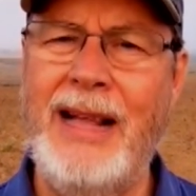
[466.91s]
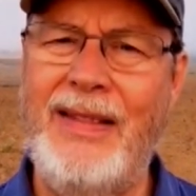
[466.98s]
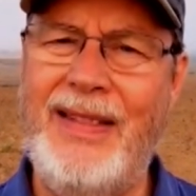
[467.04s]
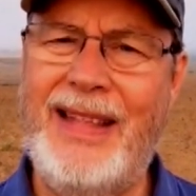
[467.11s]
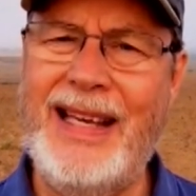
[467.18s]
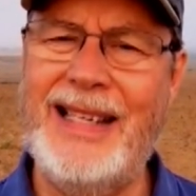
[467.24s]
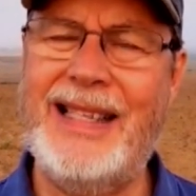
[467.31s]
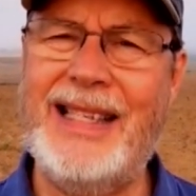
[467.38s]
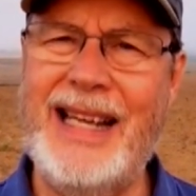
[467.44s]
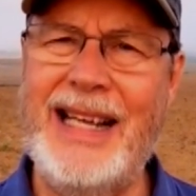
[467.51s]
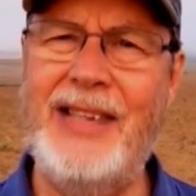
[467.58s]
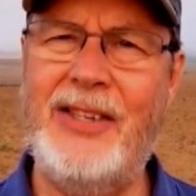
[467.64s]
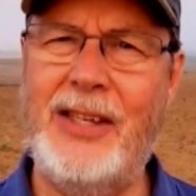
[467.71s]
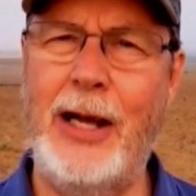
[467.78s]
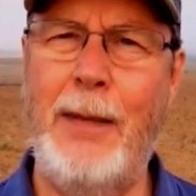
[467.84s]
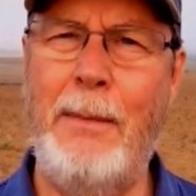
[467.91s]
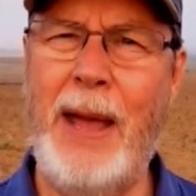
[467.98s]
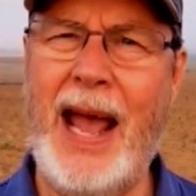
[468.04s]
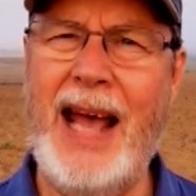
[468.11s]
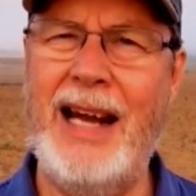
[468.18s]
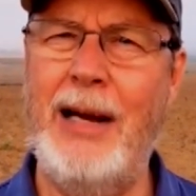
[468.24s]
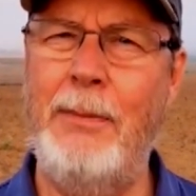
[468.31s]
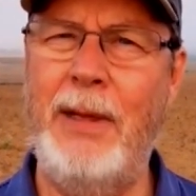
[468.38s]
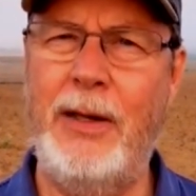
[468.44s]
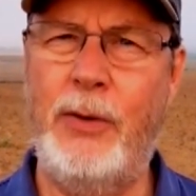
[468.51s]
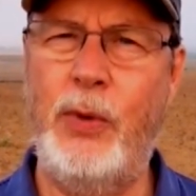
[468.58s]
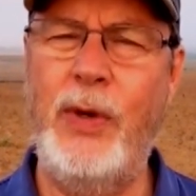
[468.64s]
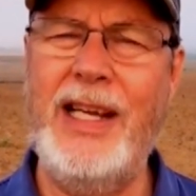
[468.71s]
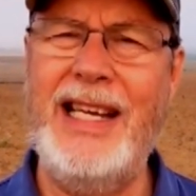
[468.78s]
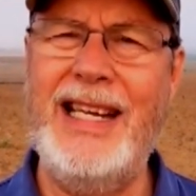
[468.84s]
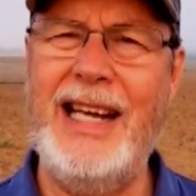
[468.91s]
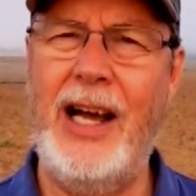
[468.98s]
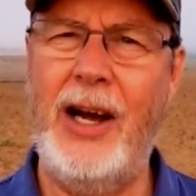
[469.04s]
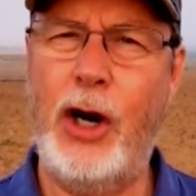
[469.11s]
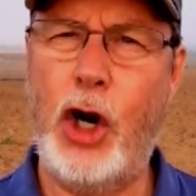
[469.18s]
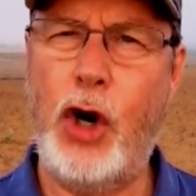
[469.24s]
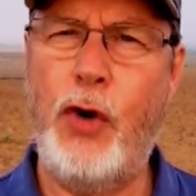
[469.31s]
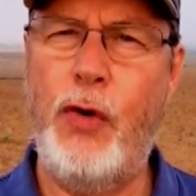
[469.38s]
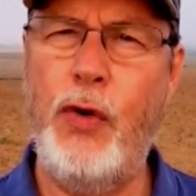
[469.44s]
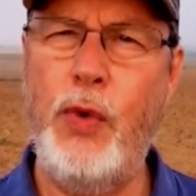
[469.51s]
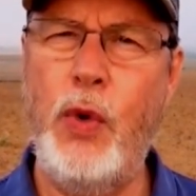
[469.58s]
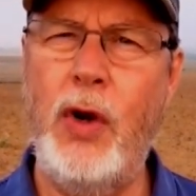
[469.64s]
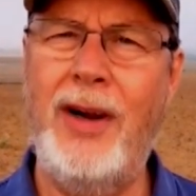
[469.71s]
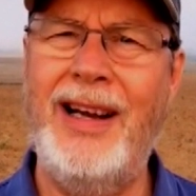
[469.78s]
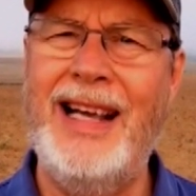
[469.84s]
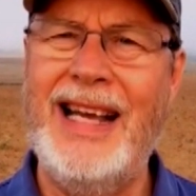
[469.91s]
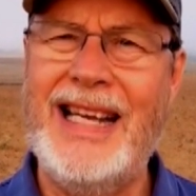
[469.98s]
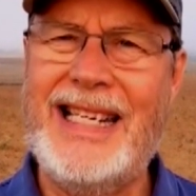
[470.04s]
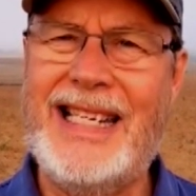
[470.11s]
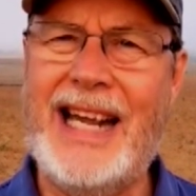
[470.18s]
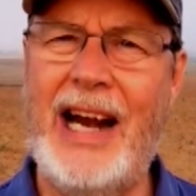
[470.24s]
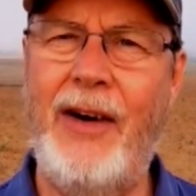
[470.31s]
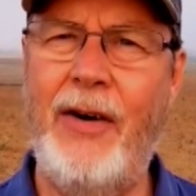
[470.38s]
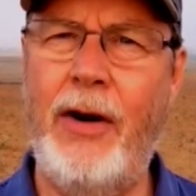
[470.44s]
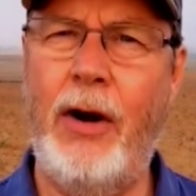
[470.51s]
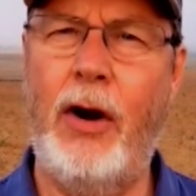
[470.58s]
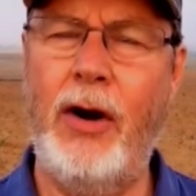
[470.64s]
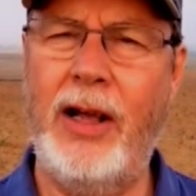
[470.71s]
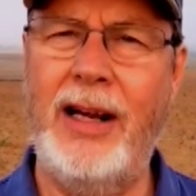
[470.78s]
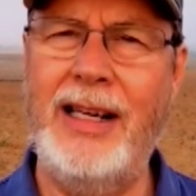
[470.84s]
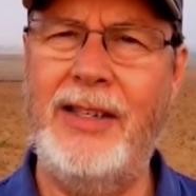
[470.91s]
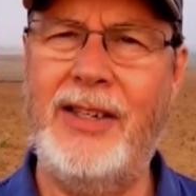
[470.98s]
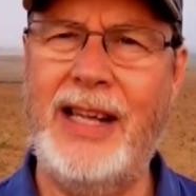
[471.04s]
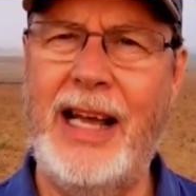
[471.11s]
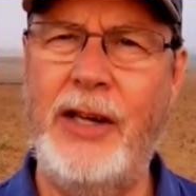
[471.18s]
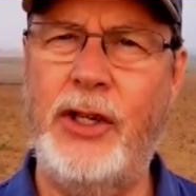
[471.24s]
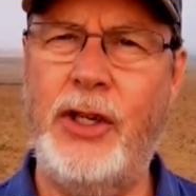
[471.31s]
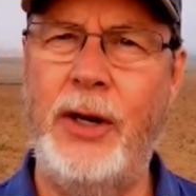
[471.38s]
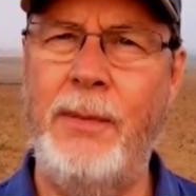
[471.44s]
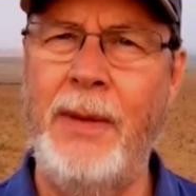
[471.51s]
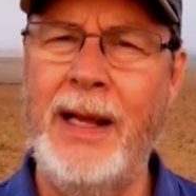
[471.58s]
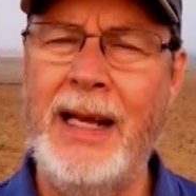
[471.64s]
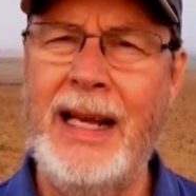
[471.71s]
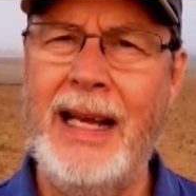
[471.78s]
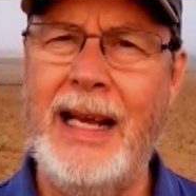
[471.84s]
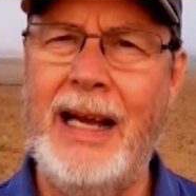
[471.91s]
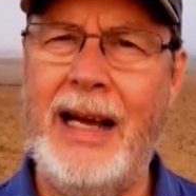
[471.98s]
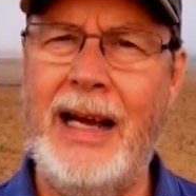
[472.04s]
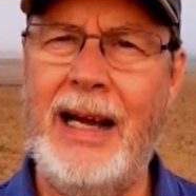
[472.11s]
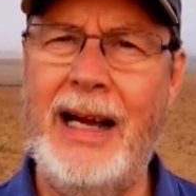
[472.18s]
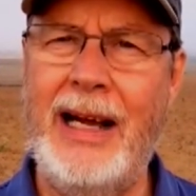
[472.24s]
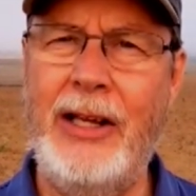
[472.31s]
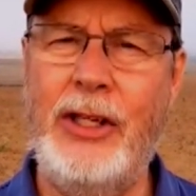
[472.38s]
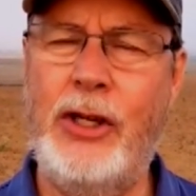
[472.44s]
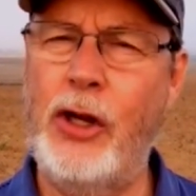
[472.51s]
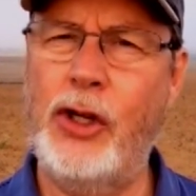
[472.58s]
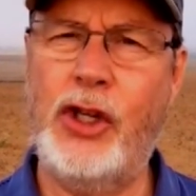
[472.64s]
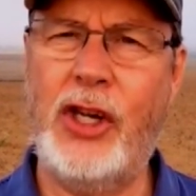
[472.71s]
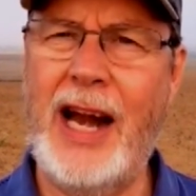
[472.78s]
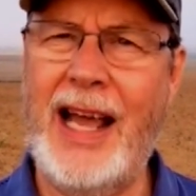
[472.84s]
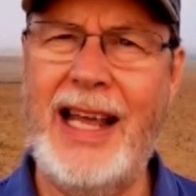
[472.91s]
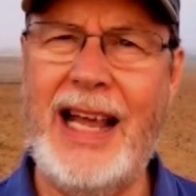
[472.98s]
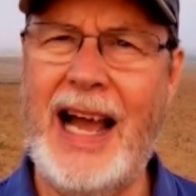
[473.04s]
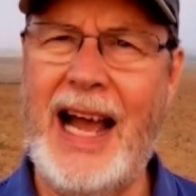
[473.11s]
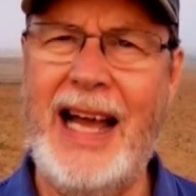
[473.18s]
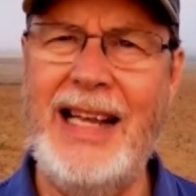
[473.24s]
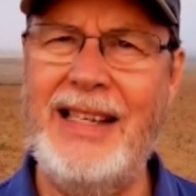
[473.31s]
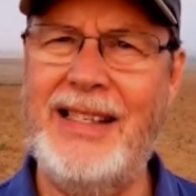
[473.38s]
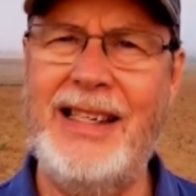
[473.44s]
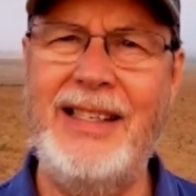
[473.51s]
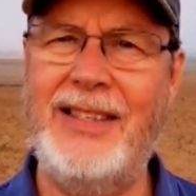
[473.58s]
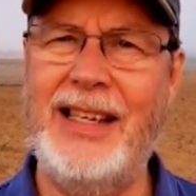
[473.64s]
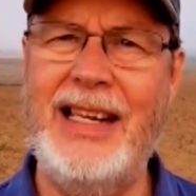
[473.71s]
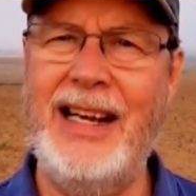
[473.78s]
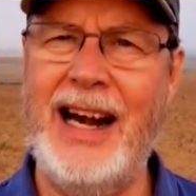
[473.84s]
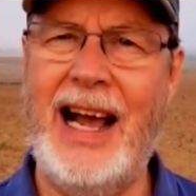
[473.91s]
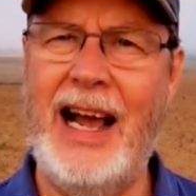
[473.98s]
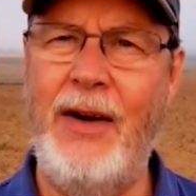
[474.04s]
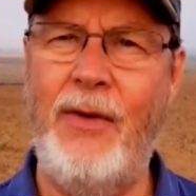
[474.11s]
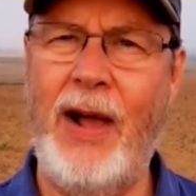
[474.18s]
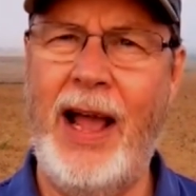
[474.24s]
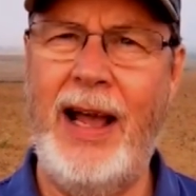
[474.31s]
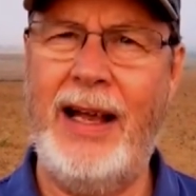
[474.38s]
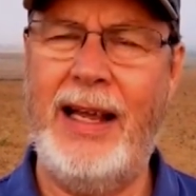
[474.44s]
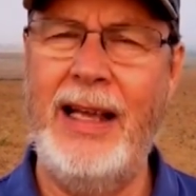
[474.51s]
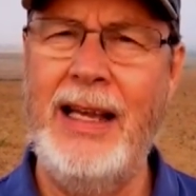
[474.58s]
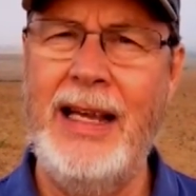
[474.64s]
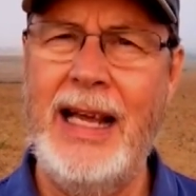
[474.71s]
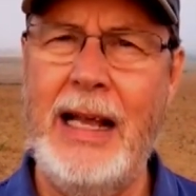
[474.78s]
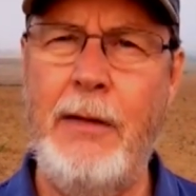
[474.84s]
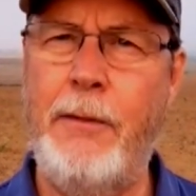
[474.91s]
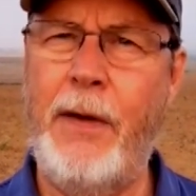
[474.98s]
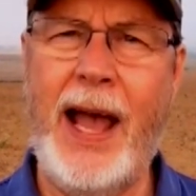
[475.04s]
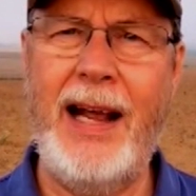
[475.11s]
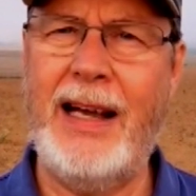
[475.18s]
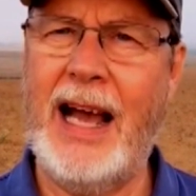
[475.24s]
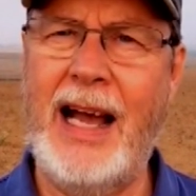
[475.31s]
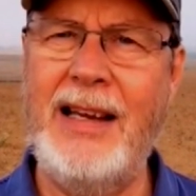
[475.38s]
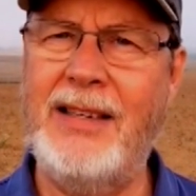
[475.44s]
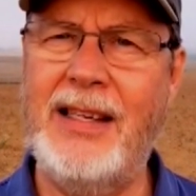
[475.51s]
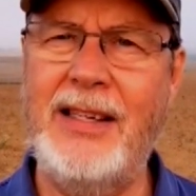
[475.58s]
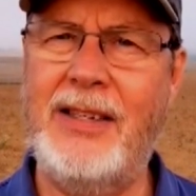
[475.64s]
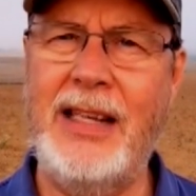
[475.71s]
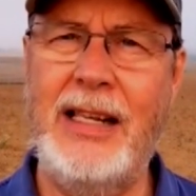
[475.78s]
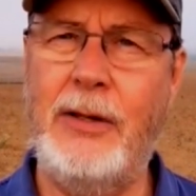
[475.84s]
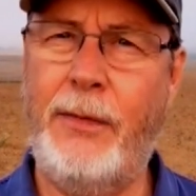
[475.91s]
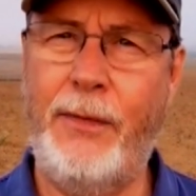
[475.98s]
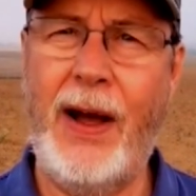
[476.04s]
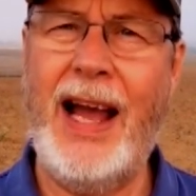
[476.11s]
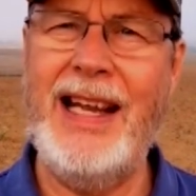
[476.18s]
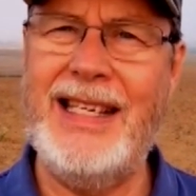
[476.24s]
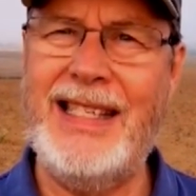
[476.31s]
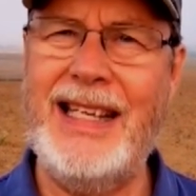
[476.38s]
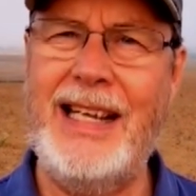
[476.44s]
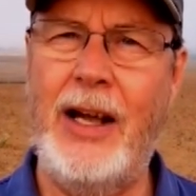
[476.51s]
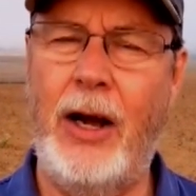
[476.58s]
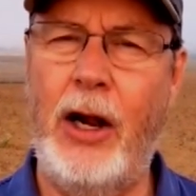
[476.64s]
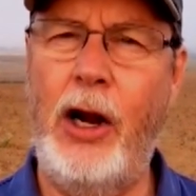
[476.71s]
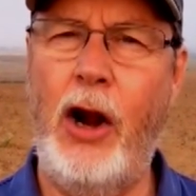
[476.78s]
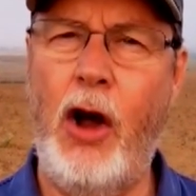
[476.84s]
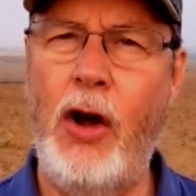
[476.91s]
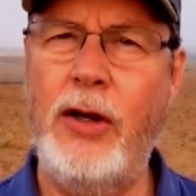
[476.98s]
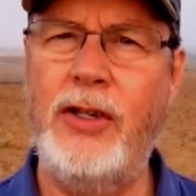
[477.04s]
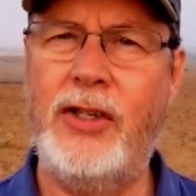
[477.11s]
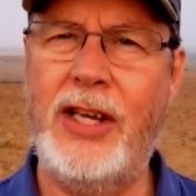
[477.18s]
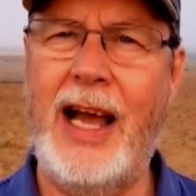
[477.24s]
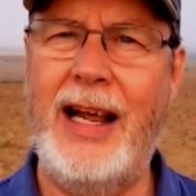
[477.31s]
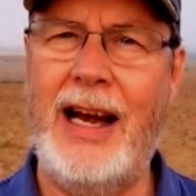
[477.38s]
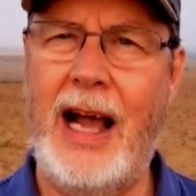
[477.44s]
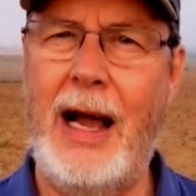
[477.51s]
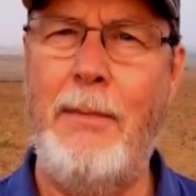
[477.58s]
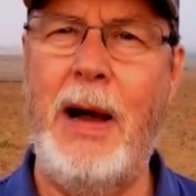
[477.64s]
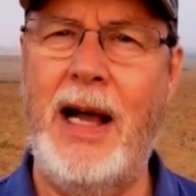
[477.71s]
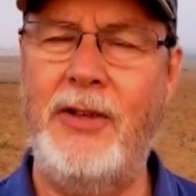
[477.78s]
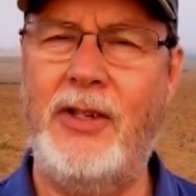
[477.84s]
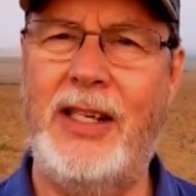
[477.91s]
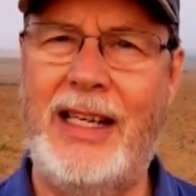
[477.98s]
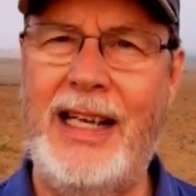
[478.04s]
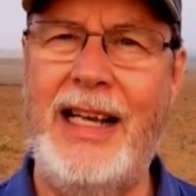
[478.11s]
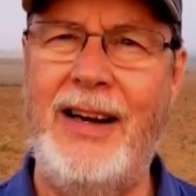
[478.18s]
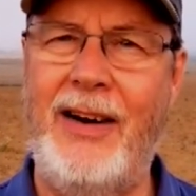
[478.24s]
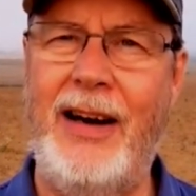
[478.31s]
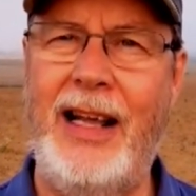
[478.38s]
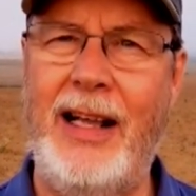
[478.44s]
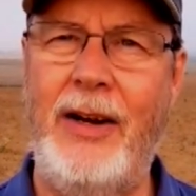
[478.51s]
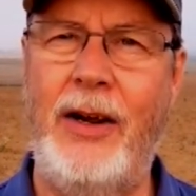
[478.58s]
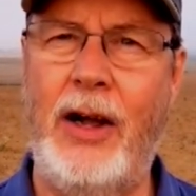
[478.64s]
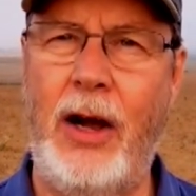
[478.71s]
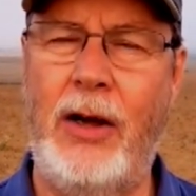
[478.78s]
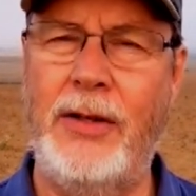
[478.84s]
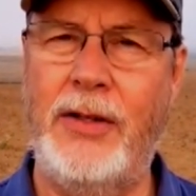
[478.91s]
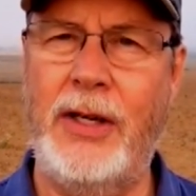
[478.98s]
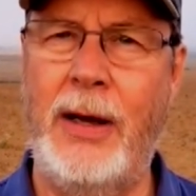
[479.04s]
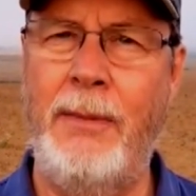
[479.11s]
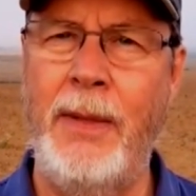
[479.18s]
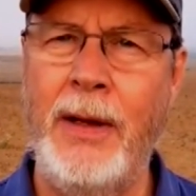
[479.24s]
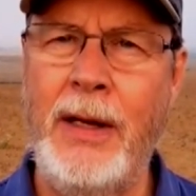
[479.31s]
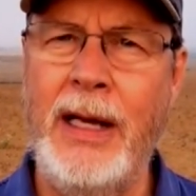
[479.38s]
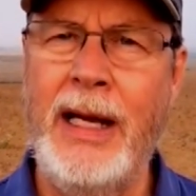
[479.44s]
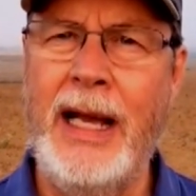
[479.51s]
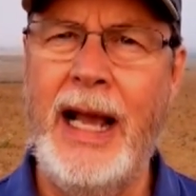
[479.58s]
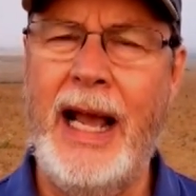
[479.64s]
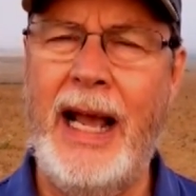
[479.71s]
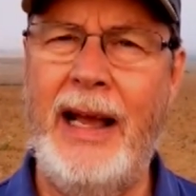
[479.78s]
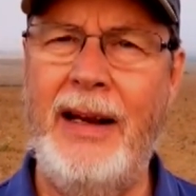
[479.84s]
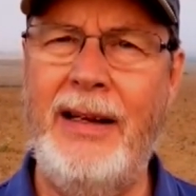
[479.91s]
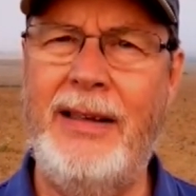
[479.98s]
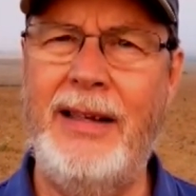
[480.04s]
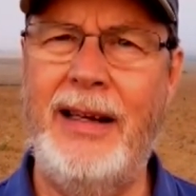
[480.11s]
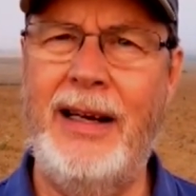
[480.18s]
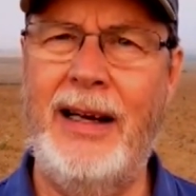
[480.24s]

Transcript: This is a battle between a cruel terror organization, uh, just like ISIS in Iraq. In fact, ISIS is fighting alongside Hamas here in Gaza. And